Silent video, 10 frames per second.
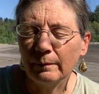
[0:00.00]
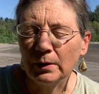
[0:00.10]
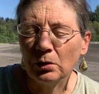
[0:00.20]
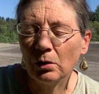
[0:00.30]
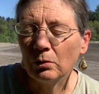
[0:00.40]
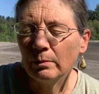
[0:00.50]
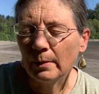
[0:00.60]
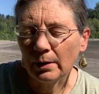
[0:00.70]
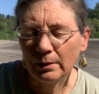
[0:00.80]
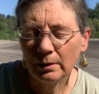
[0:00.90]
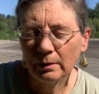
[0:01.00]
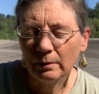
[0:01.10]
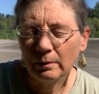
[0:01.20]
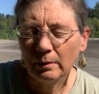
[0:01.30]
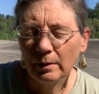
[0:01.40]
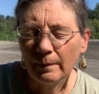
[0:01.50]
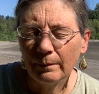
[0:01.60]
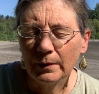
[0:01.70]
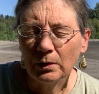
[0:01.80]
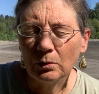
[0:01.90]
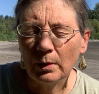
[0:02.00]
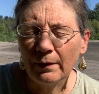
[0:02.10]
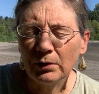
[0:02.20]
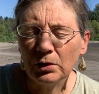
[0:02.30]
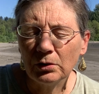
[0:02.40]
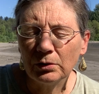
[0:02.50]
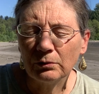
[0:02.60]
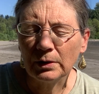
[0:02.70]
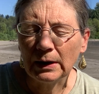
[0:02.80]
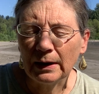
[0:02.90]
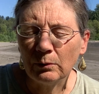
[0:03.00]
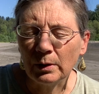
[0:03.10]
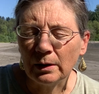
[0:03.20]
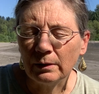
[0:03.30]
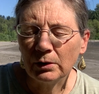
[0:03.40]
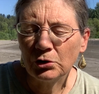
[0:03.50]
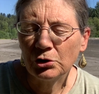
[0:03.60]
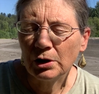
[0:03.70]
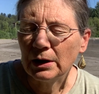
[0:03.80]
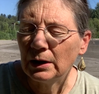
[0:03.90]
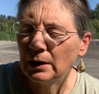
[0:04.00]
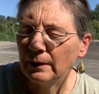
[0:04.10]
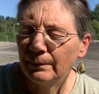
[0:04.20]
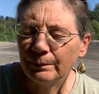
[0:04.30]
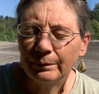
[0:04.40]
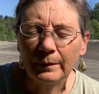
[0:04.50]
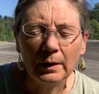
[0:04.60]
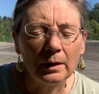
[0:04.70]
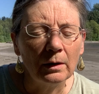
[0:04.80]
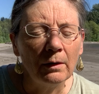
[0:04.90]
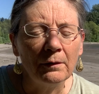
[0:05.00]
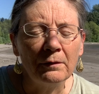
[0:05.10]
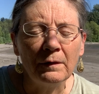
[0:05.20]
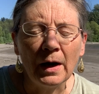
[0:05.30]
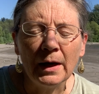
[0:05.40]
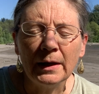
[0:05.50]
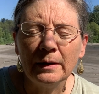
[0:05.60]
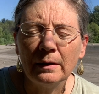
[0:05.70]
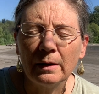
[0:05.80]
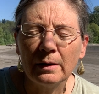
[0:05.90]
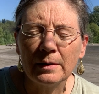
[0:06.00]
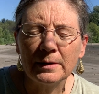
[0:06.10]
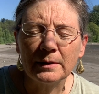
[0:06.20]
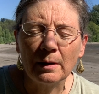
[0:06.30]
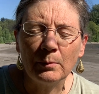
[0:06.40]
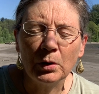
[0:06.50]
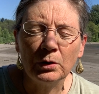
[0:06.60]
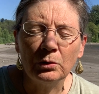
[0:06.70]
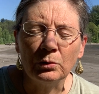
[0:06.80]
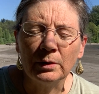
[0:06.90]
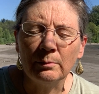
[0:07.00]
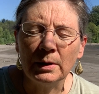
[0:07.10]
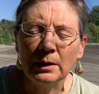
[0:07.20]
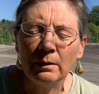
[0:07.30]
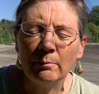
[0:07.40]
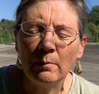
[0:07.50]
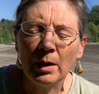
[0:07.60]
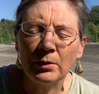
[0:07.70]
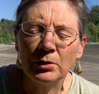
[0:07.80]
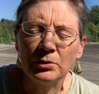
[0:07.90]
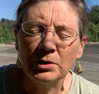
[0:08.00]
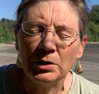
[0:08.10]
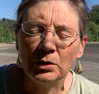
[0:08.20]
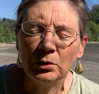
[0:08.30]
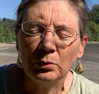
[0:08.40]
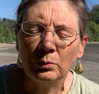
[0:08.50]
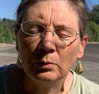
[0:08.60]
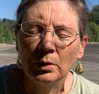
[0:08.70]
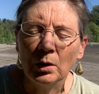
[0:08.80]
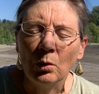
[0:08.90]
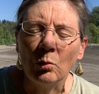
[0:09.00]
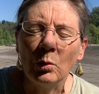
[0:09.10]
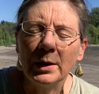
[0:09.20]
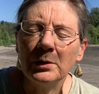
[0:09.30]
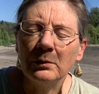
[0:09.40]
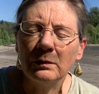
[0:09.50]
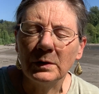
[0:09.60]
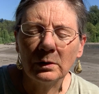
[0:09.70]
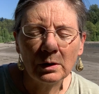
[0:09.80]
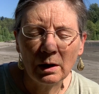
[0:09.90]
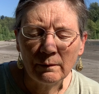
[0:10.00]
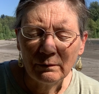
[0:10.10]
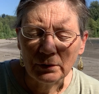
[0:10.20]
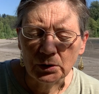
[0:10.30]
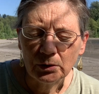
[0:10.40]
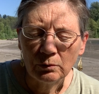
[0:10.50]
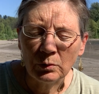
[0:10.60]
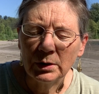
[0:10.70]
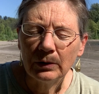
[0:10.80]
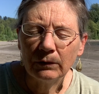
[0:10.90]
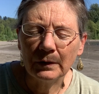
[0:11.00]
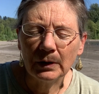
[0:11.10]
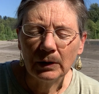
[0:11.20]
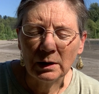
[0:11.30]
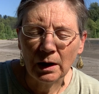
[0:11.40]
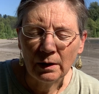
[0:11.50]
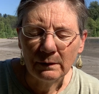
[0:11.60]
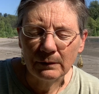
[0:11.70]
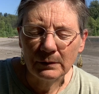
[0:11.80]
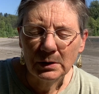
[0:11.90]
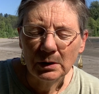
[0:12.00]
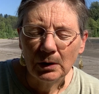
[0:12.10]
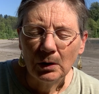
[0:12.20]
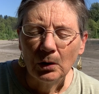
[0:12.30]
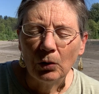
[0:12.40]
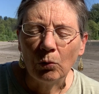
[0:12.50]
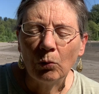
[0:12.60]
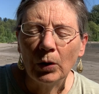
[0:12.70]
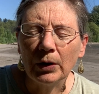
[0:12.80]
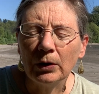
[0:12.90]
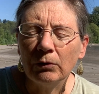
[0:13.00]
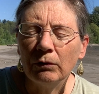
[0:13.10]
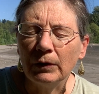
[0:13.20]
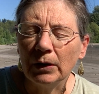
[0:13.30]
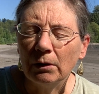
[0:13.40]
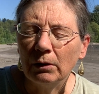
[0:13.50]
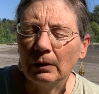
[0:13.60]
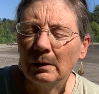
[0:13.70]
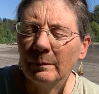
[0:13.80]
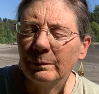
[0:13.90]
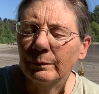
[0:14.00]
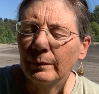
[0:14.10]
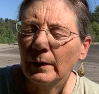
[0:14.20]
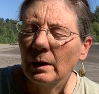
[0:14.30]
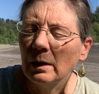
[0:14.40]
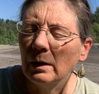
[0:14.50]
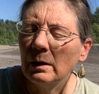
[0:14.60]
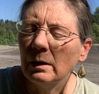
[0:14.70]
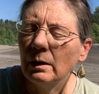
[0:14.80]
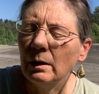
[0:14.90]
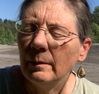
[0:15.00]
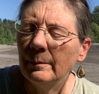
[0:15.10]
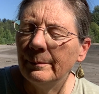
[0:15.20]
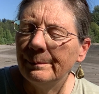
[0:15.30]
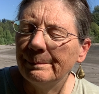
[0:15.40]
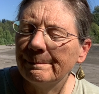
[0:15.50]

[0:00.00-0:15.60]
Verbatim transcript: your own mother, whoever you can relate with, a tree. Find someone who can be a mother to you where you feel comfort, where you feel loved, where you feel um,